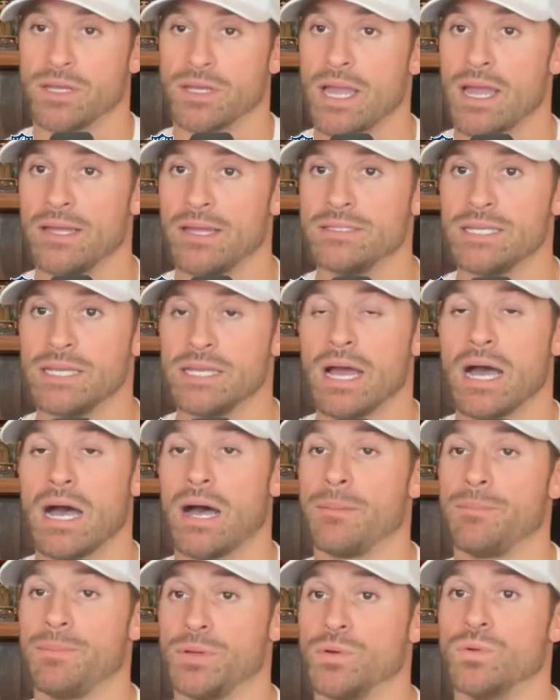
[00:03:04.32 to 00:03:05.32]
guy in
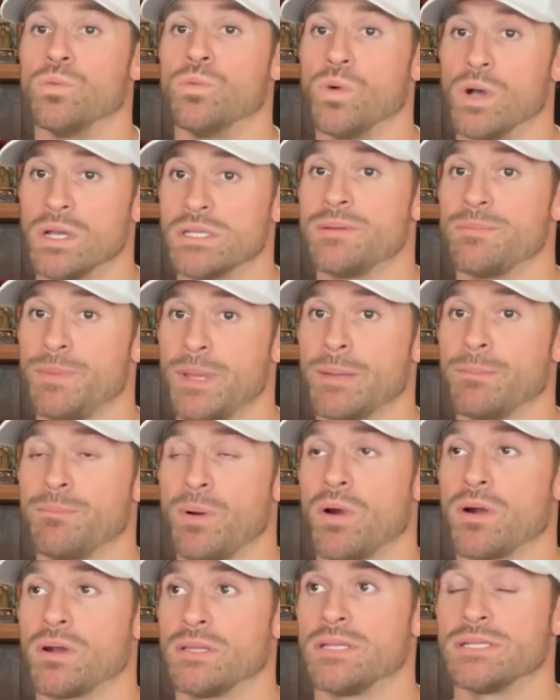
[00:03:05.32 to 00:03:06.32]
D-Hop who was a big
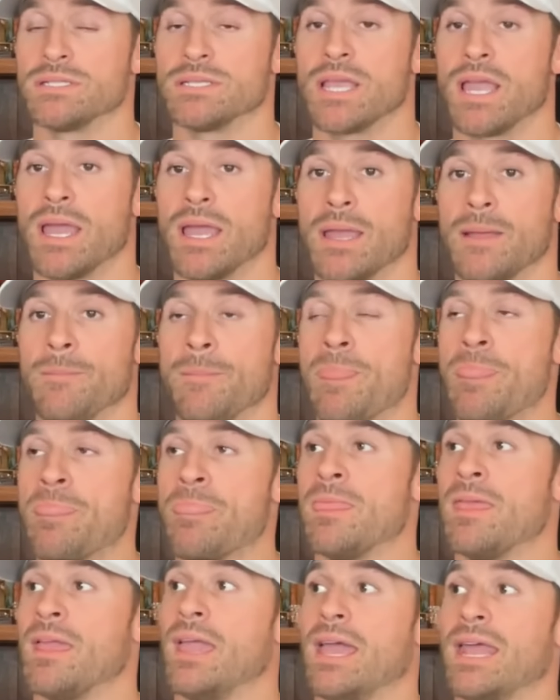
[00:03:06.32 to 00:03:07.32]
part of this game.
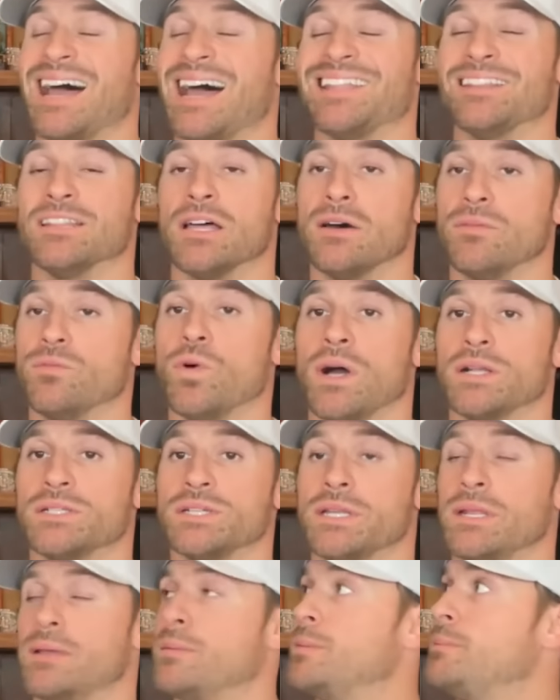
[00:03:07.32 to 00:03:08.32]
And I love
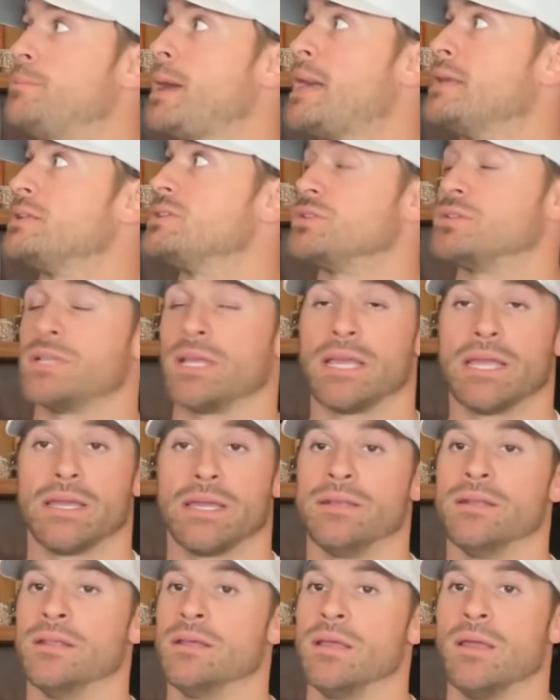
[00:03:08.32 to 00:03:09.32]
watching him and Pat
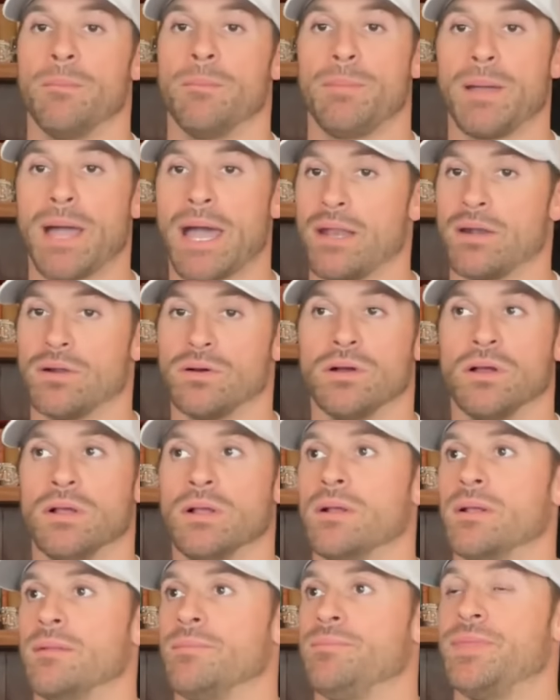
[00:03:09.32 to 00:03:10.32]
Surtain battle.
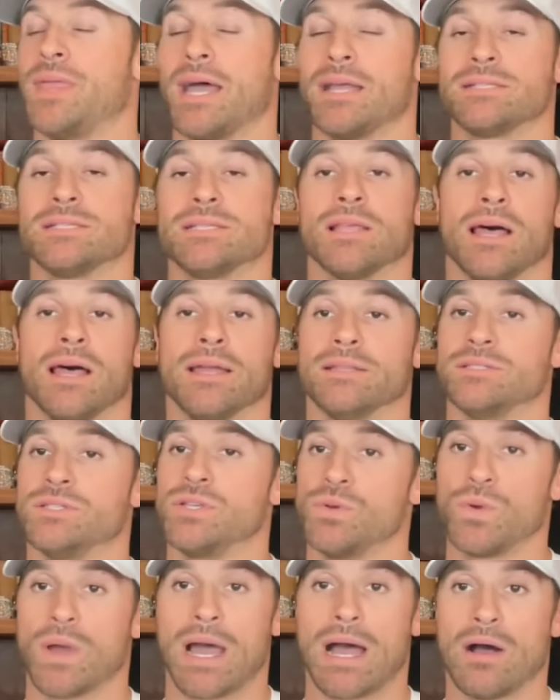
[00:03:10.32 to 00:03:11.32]
That's like
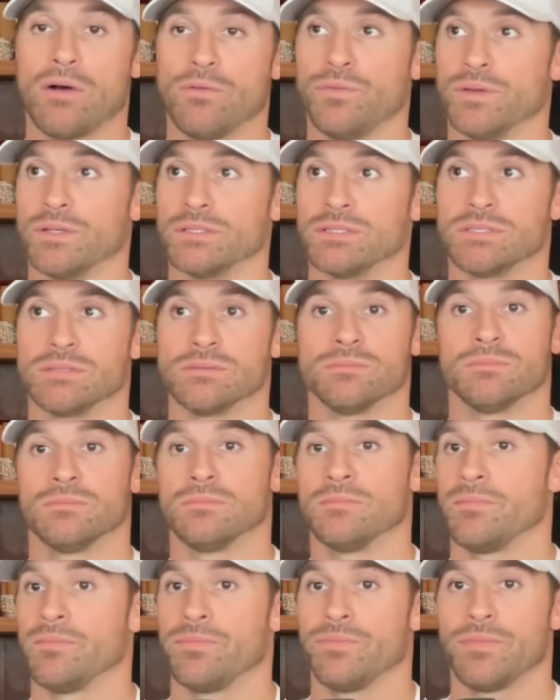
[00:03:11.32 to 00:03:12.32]
two alphas,
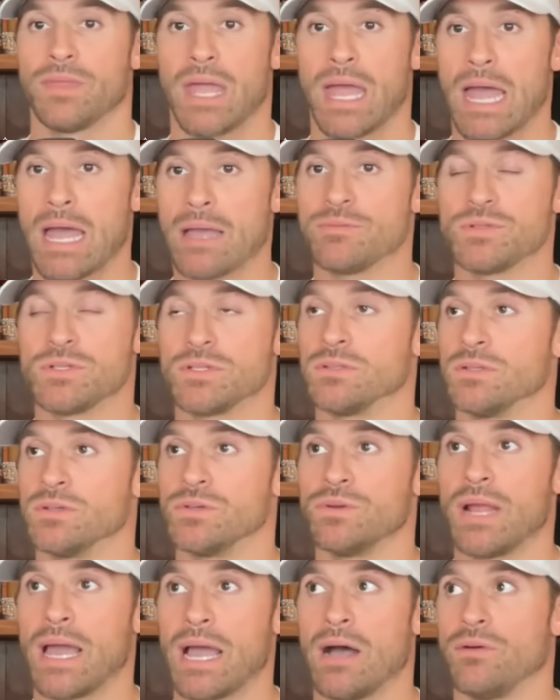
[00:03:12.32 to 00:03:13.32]

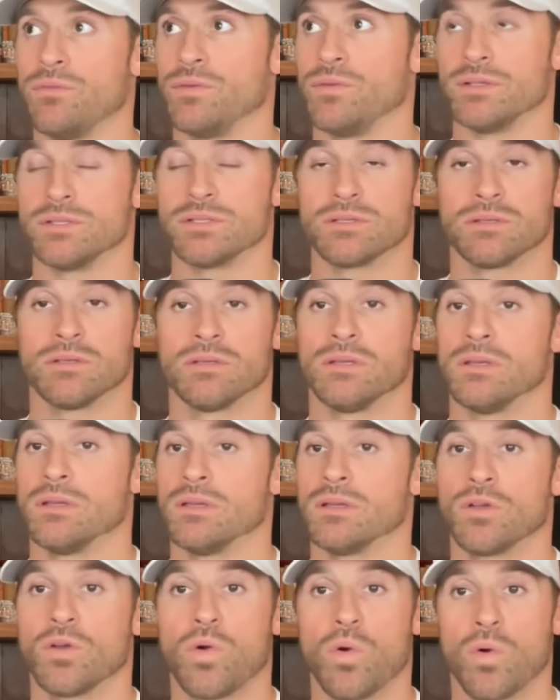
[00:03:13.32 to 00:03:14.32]
absolute alphas,
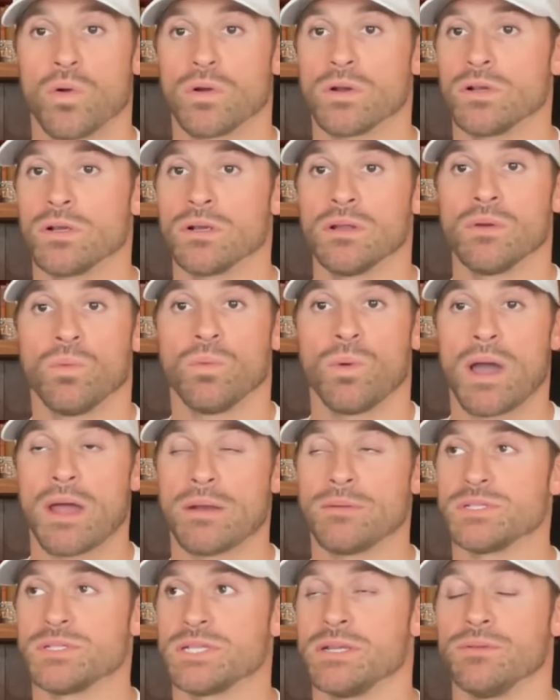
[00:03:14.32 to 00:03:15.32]
corner,
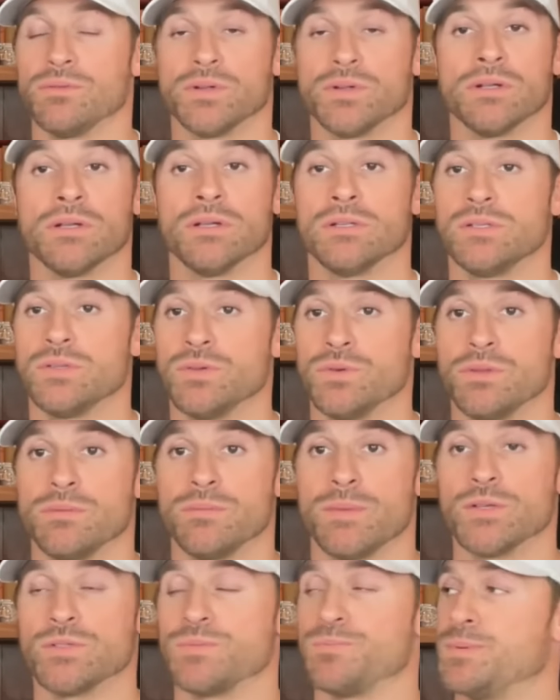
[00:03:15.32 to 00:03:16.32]
wide receiver, two of the
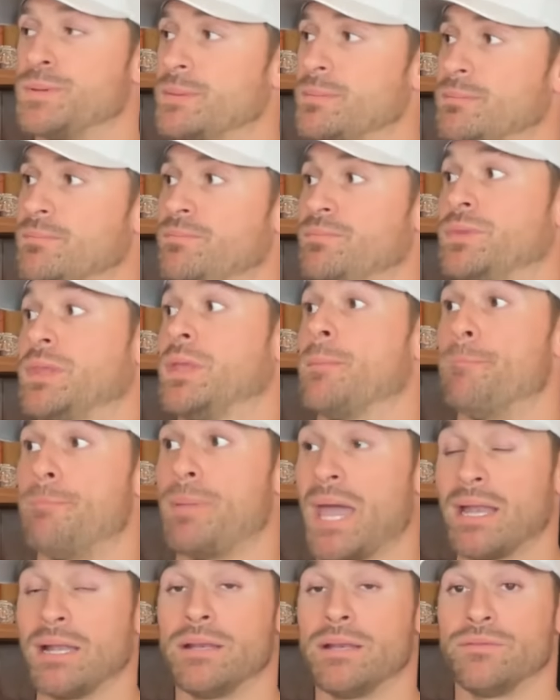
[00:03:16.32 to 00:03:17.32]
most
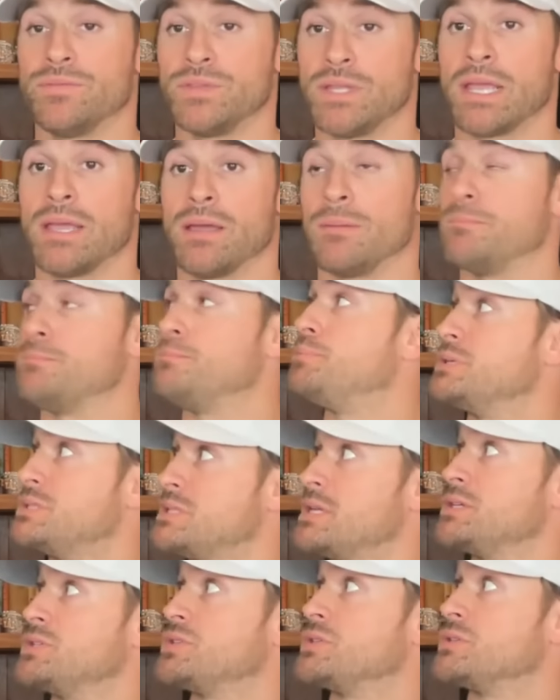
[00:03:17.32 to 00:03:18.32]
competitive damn
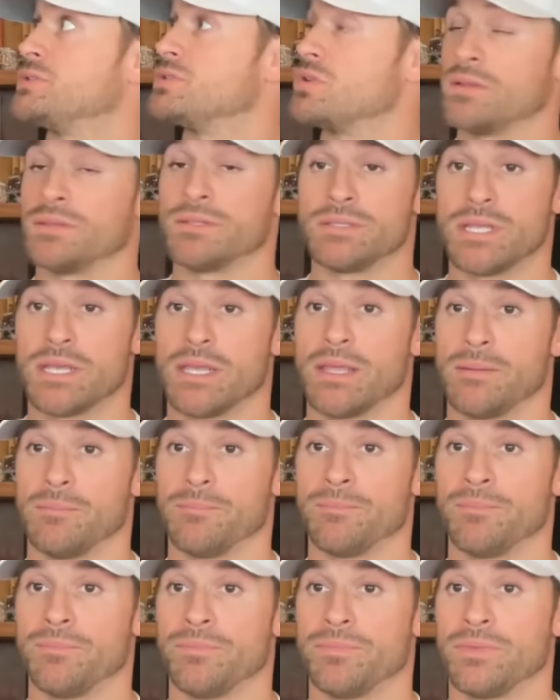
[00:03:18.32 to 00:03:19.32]
positions on the team